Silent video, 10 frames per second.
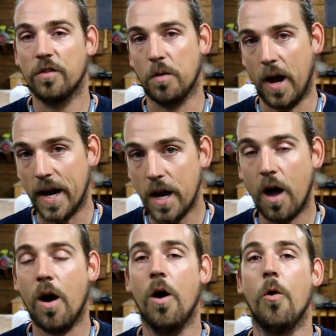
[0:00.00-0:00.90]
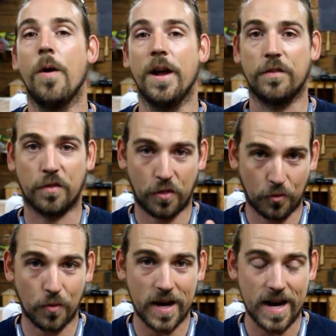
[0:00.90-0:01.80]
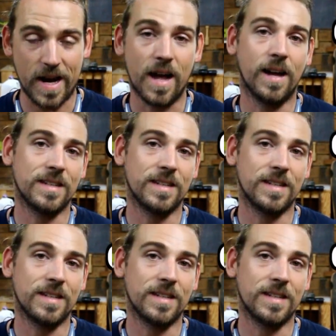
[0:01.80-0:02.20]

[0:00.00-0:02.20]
So I know it's 3